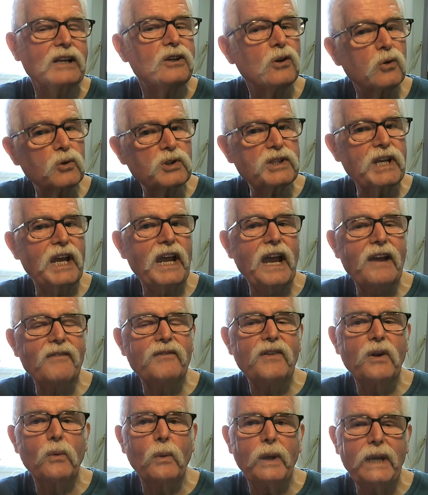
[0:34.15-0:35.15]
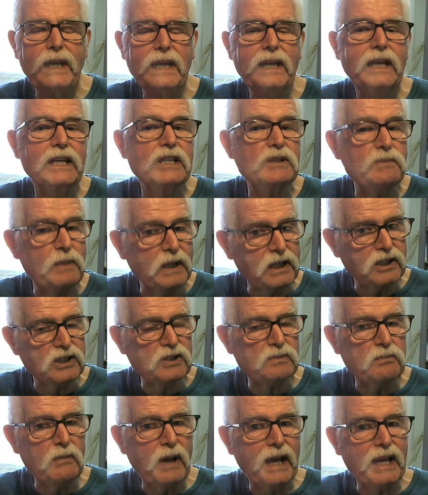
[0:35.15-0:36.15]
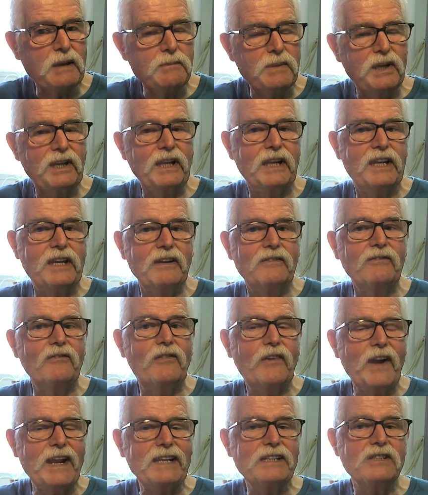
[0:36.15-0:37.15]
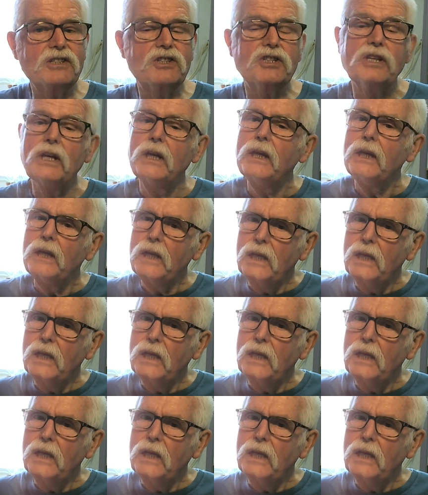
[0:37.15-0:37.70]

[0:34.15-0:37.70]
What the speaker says: I do say it every week, is because my American friends